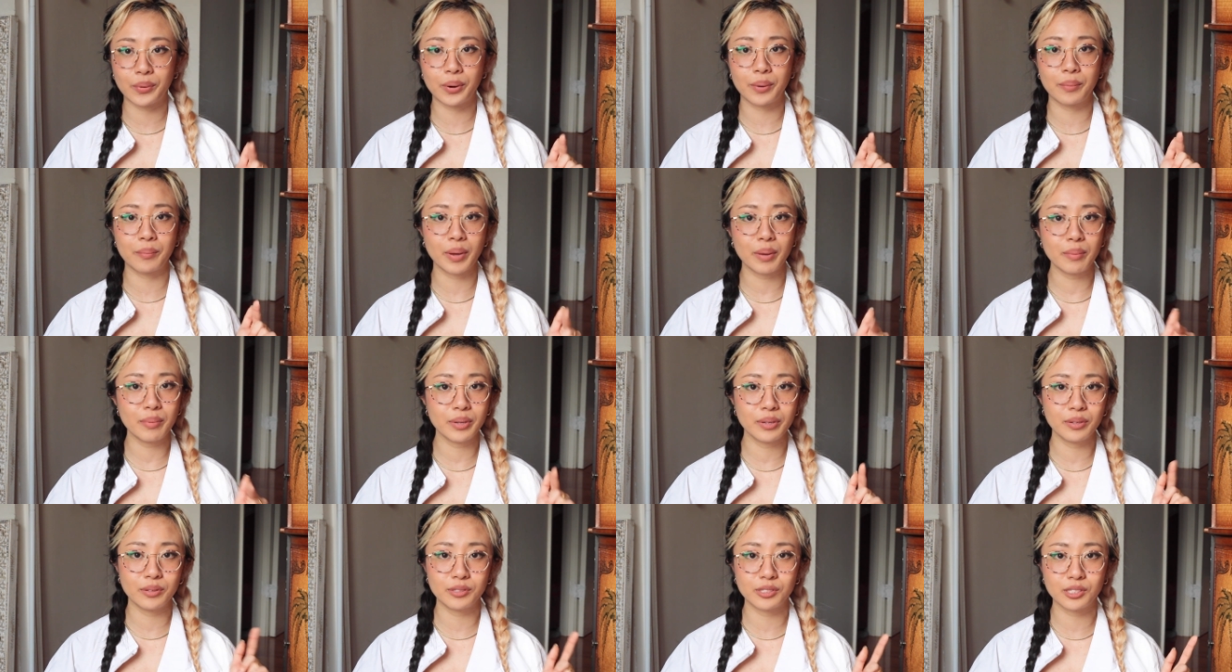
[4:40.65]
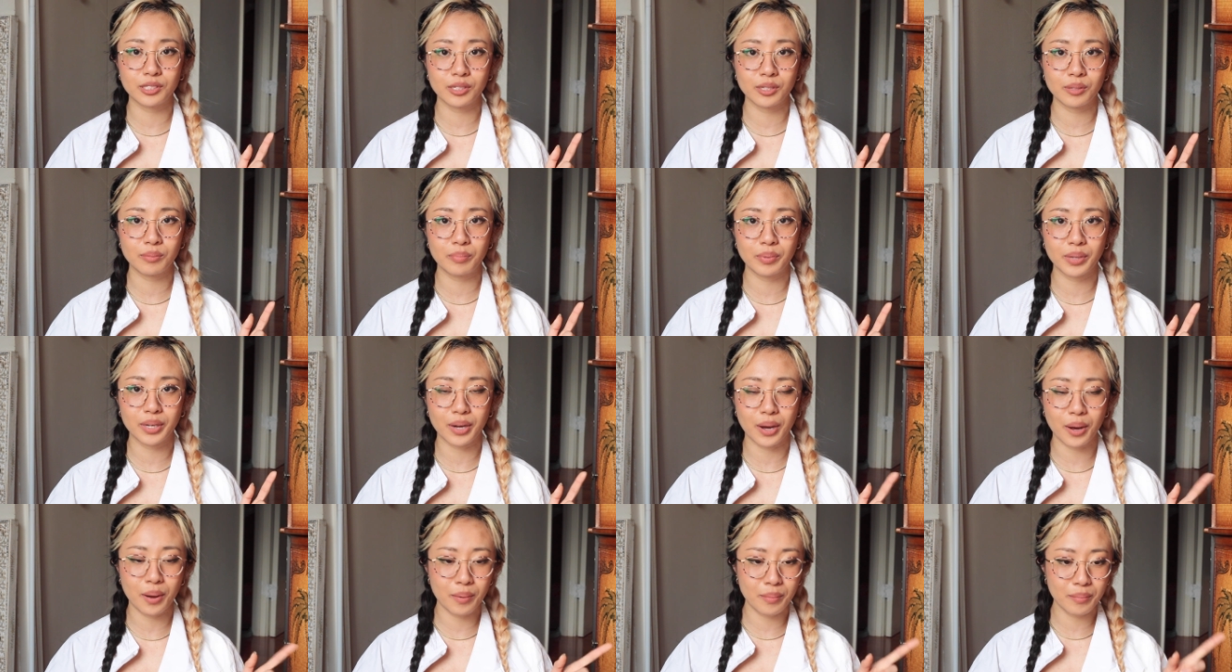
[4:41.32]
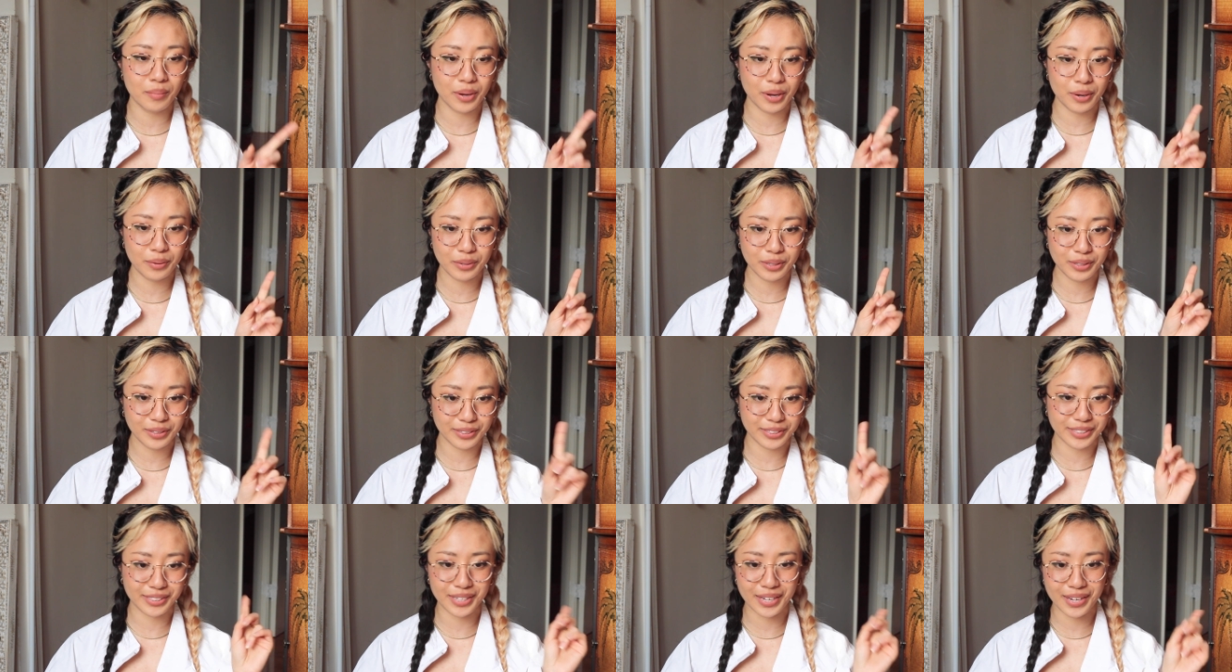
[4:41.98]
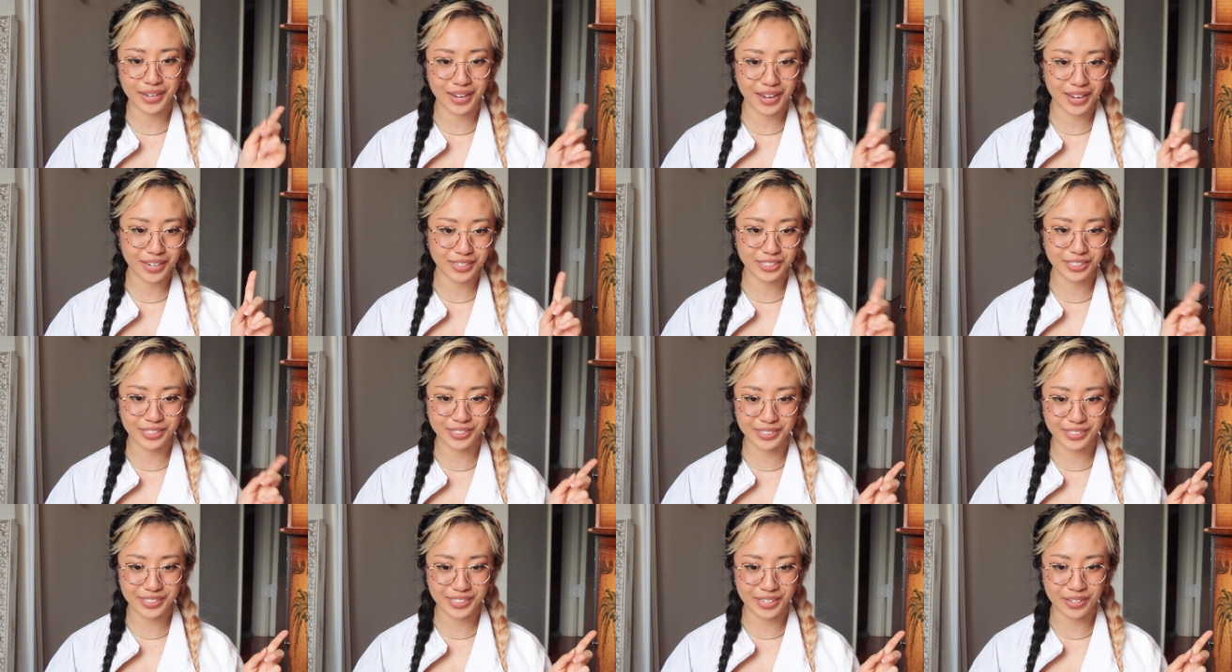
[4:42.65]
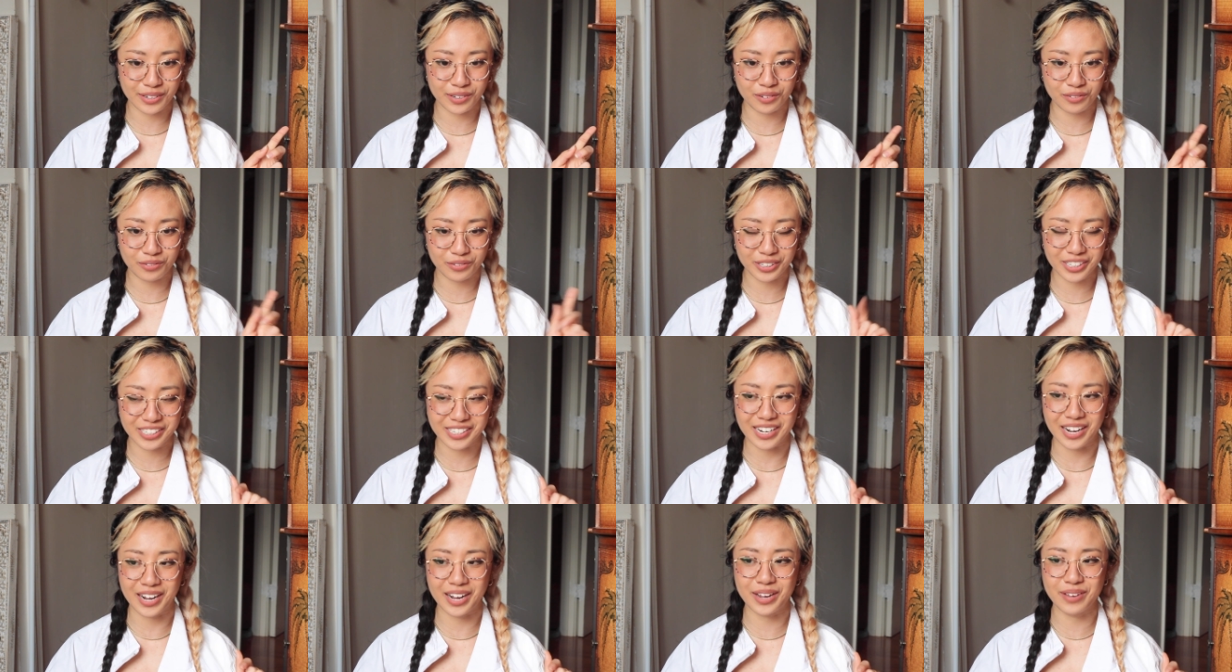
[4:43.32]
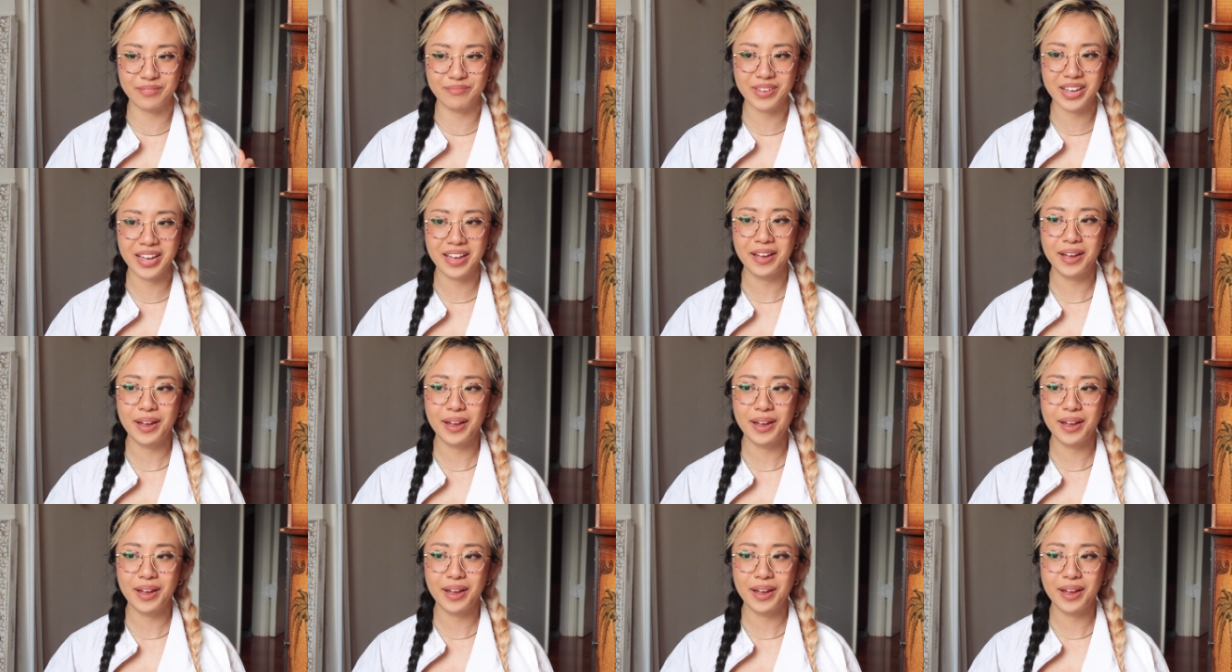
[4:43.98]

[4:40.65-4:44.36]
or maybe you should become a real estate agent in your free time.